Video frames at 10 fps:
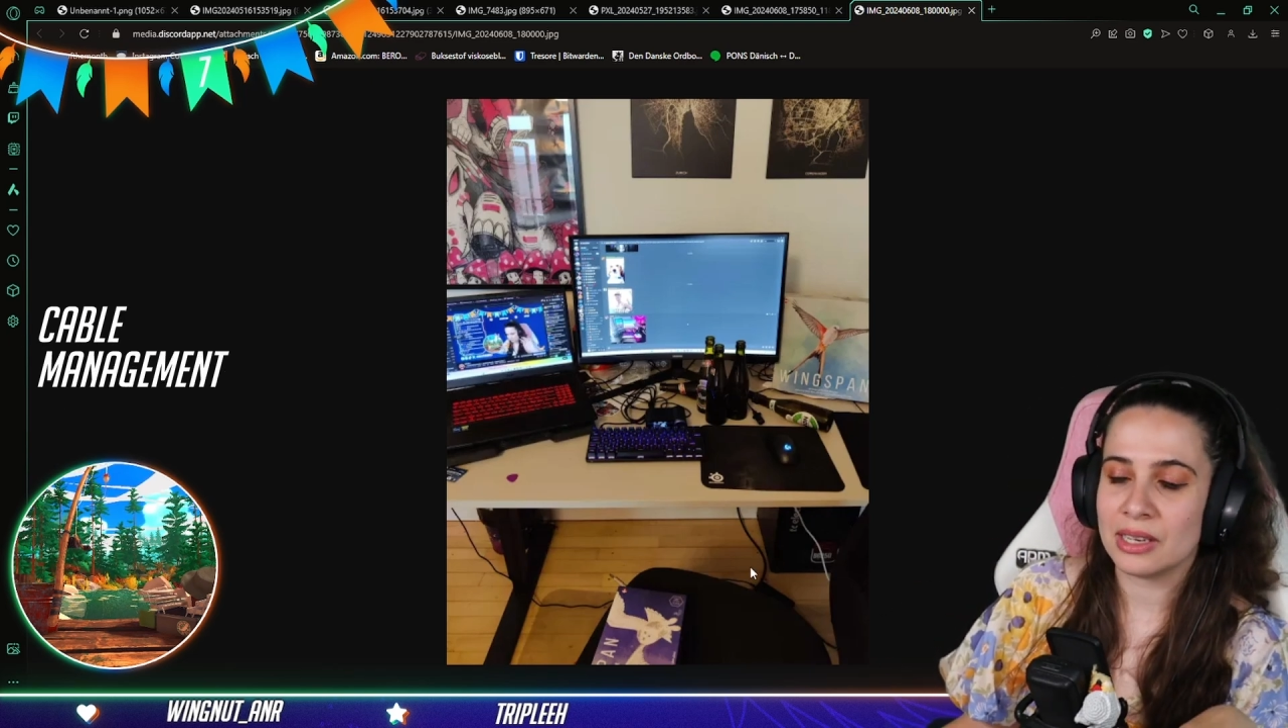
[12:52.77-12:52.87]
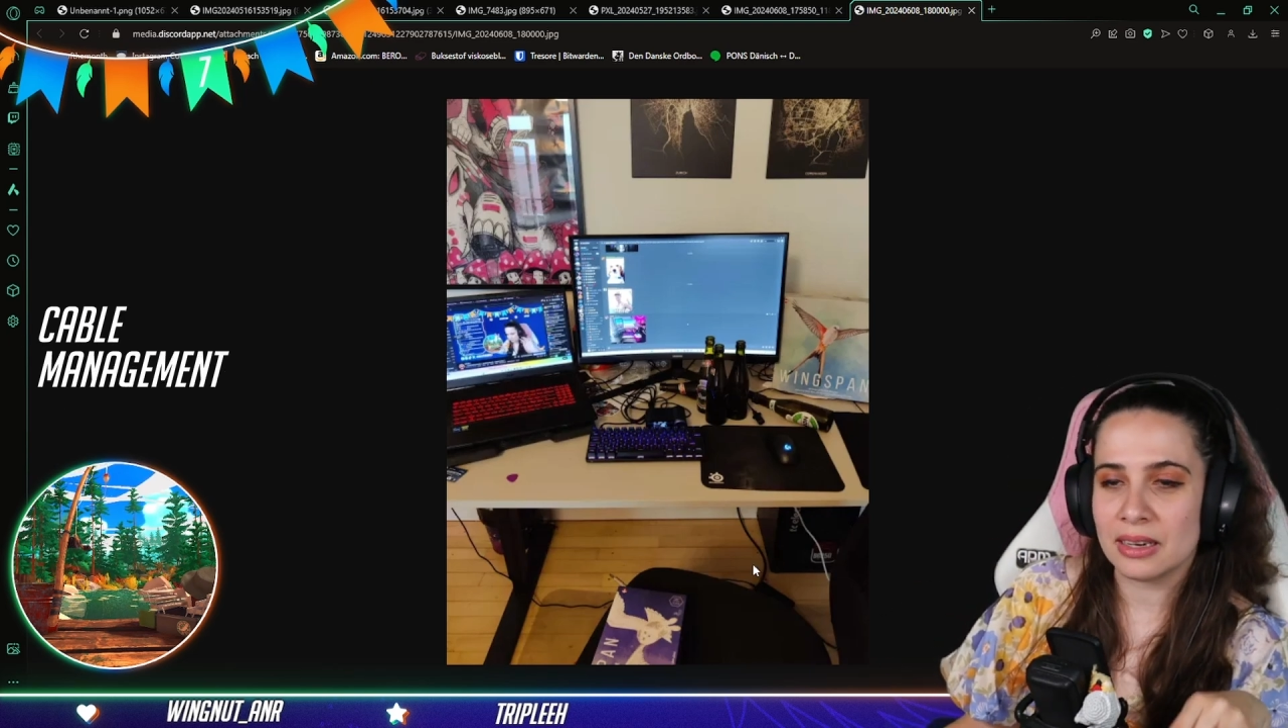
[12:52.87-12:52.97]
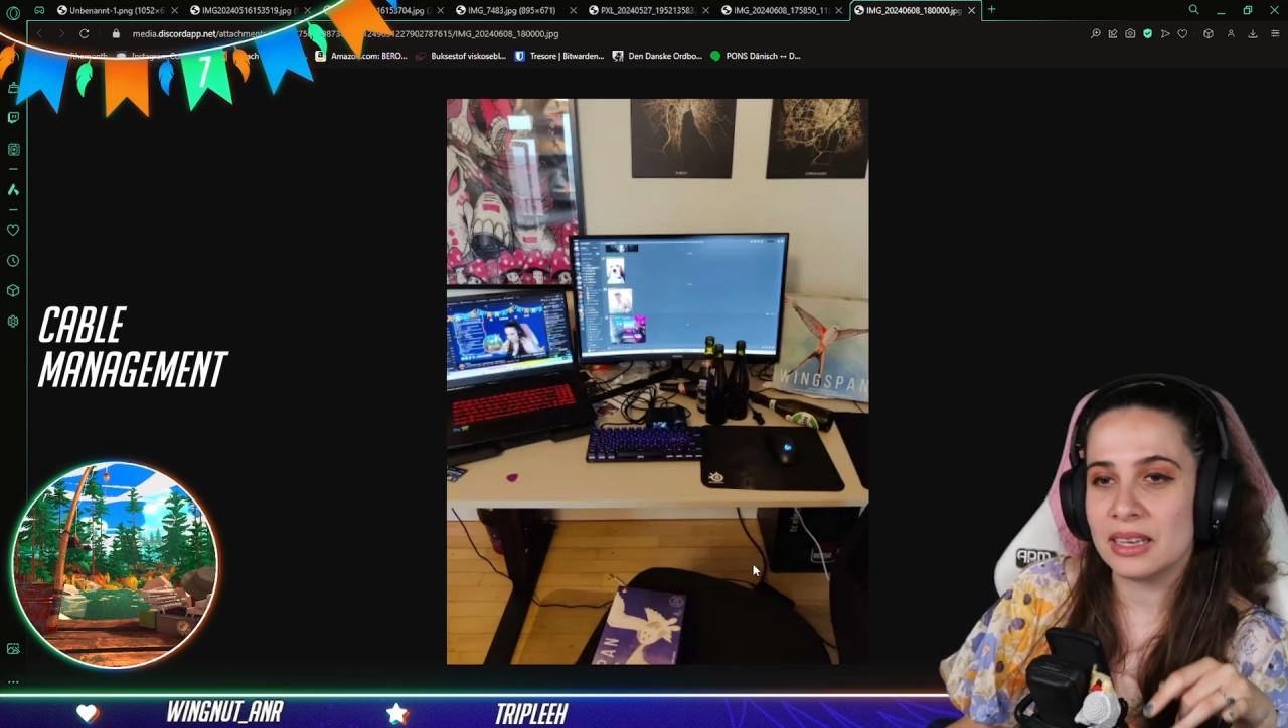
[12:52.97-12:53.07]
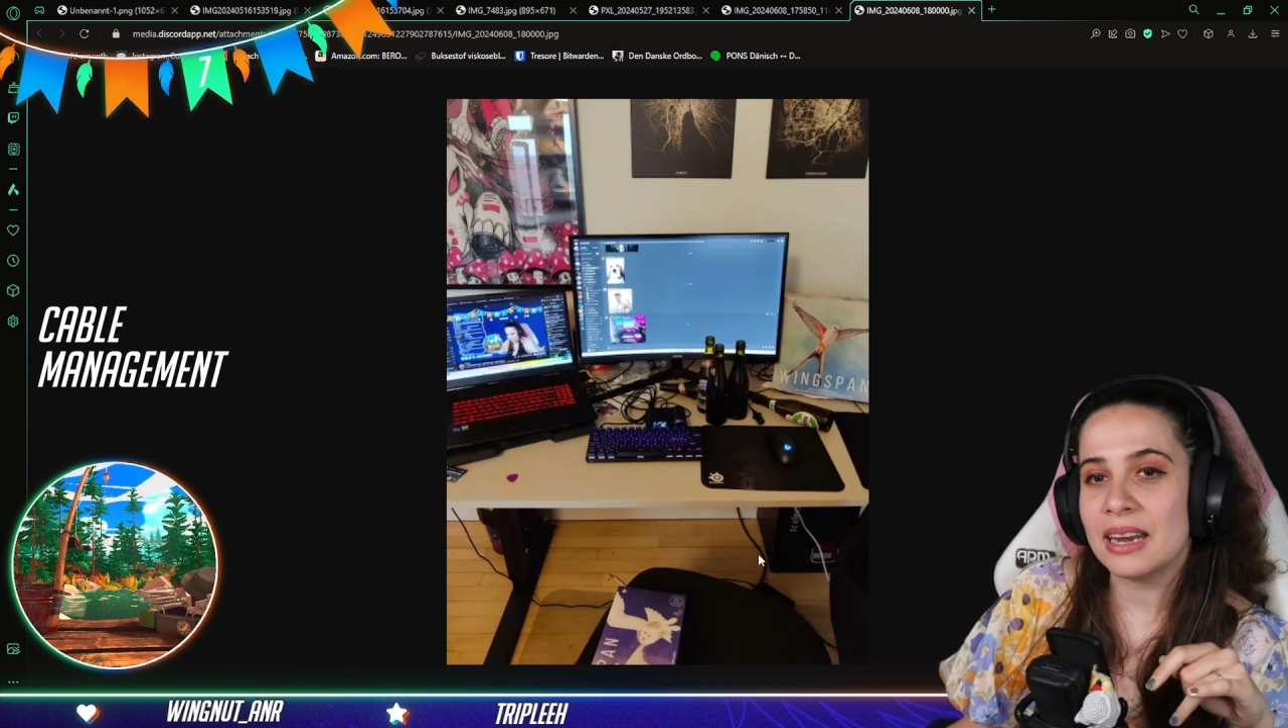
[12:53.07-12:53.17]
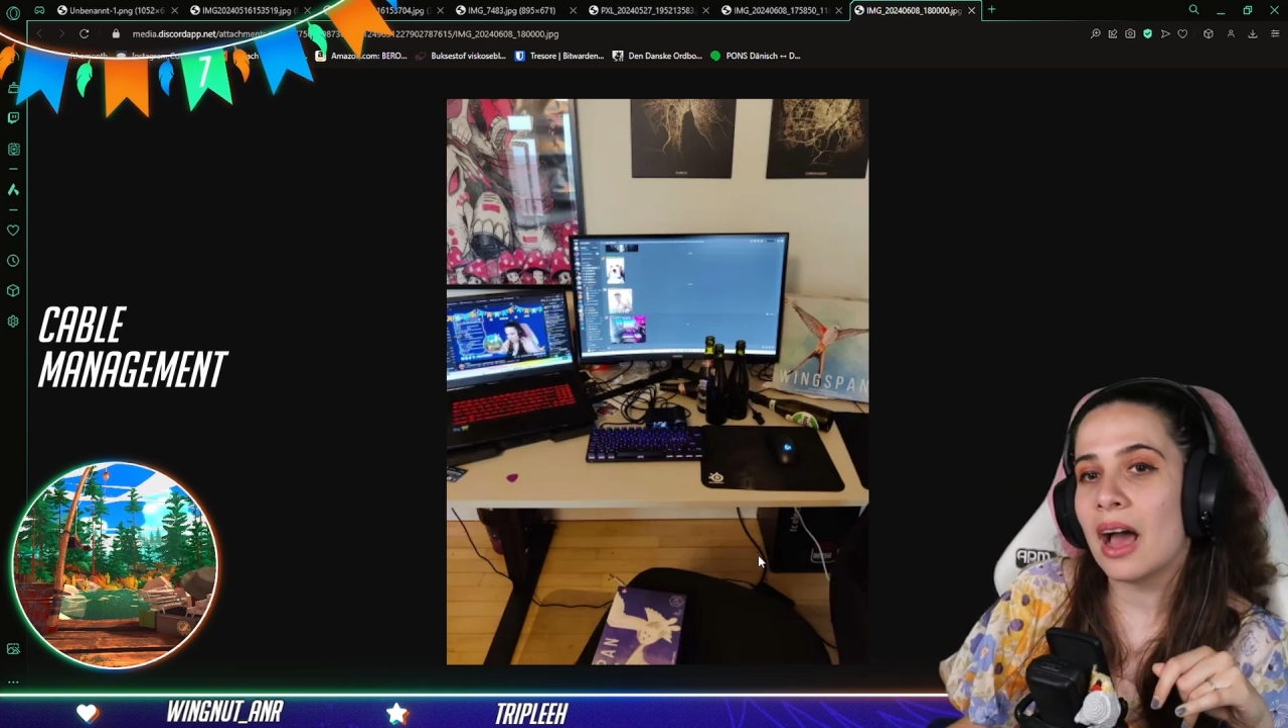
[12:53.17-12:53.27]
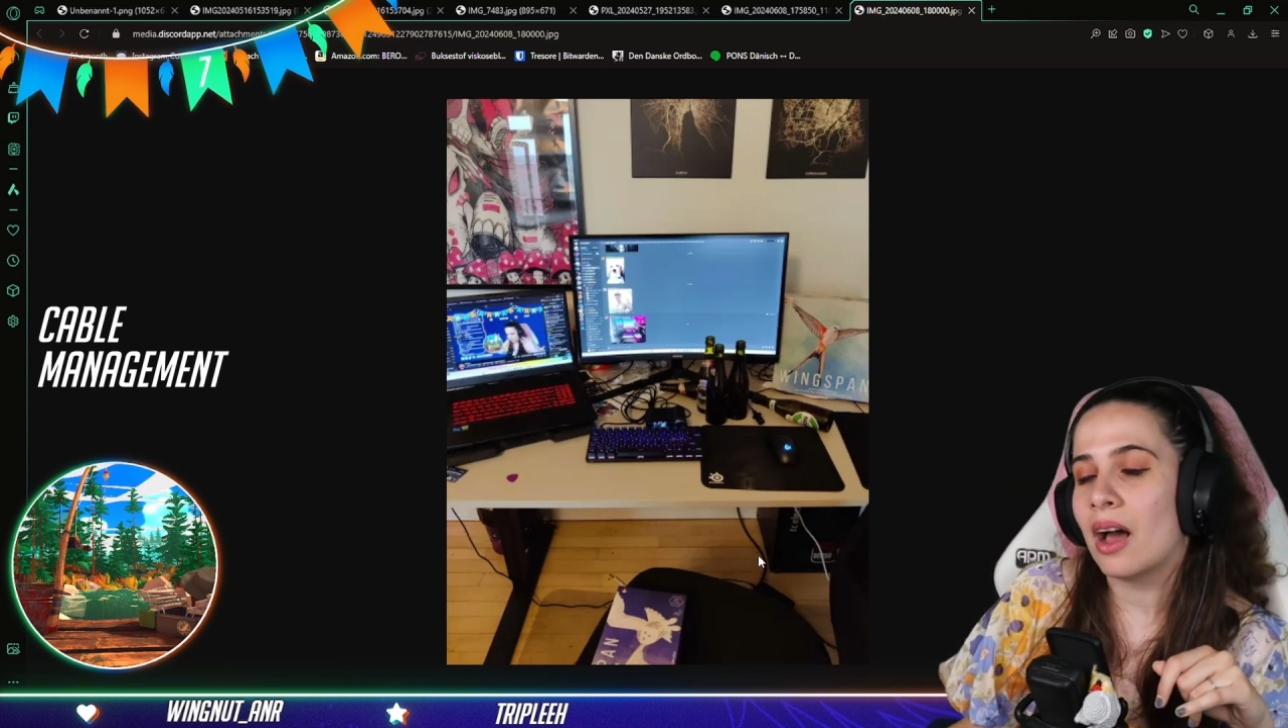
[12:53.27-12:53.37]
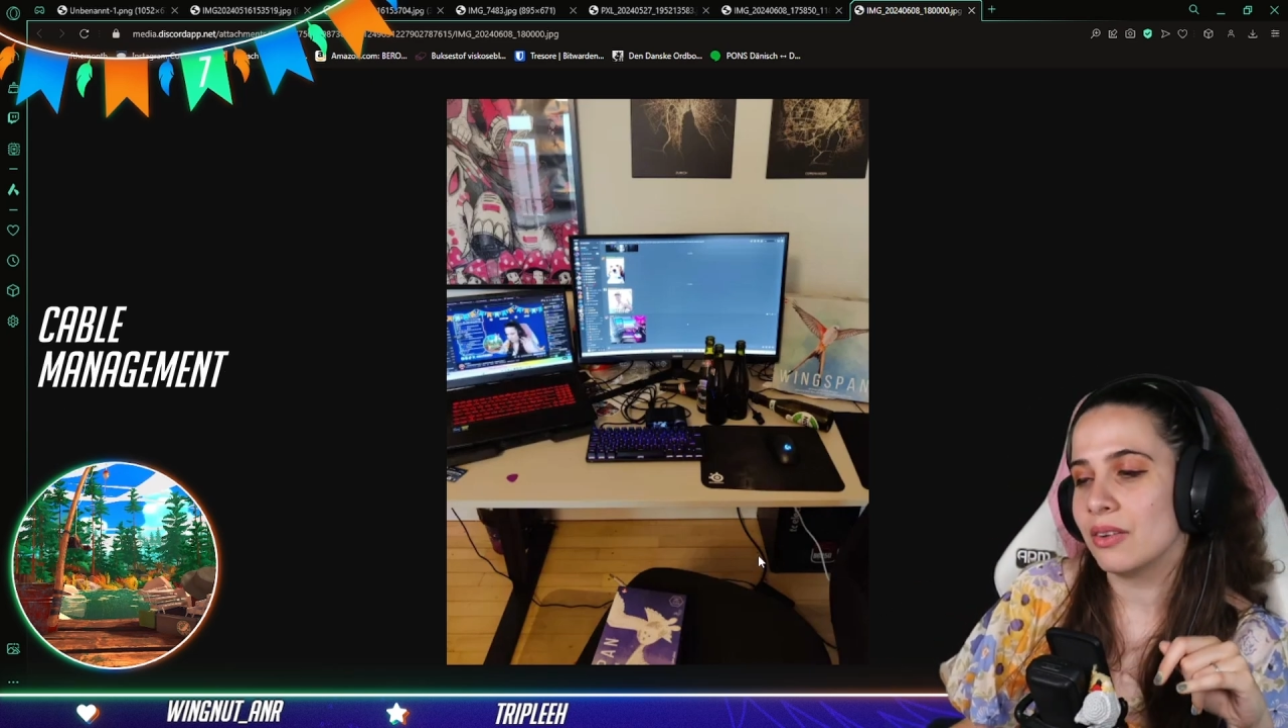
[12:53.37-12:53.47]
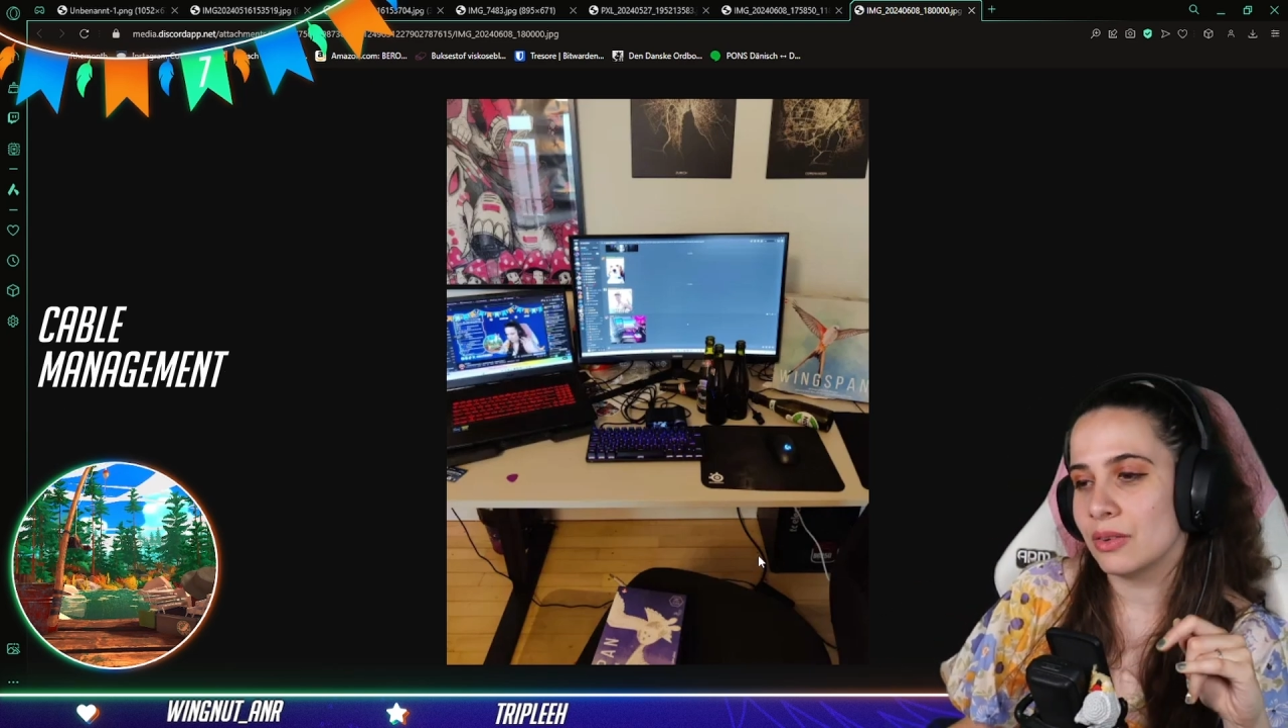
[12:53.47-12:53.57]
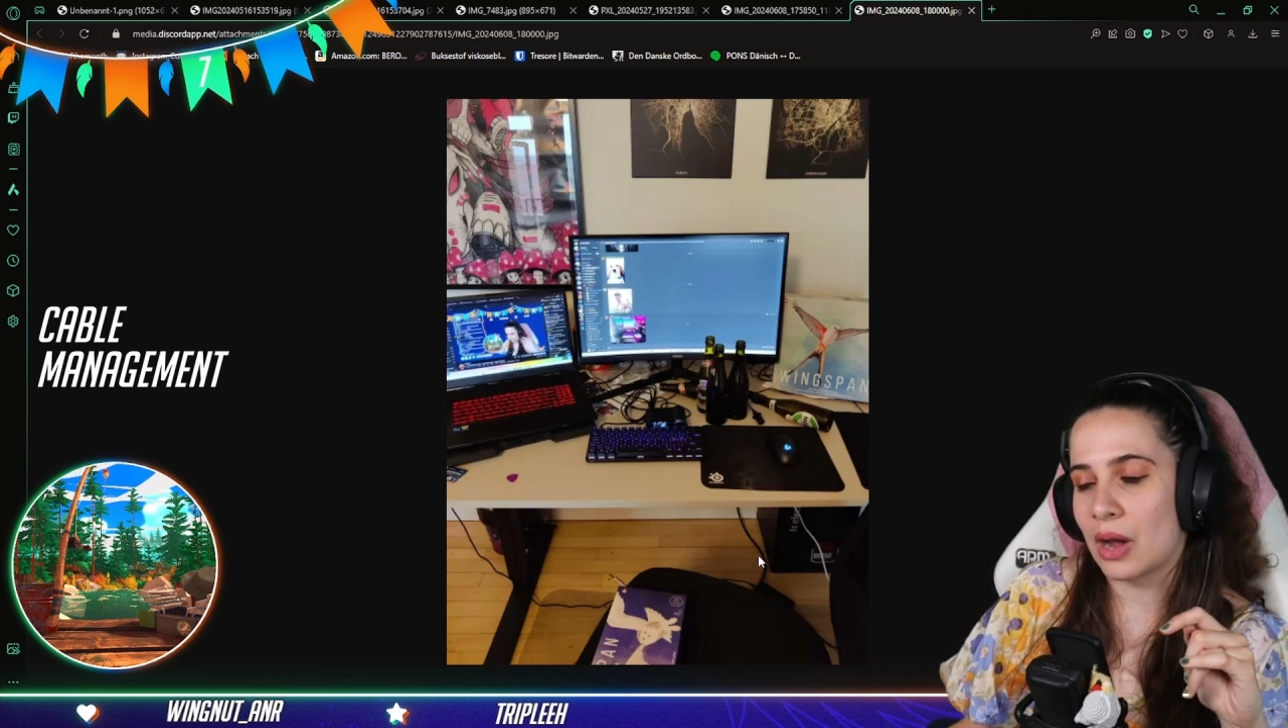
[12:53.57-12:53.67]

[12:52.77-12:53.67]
cleaner.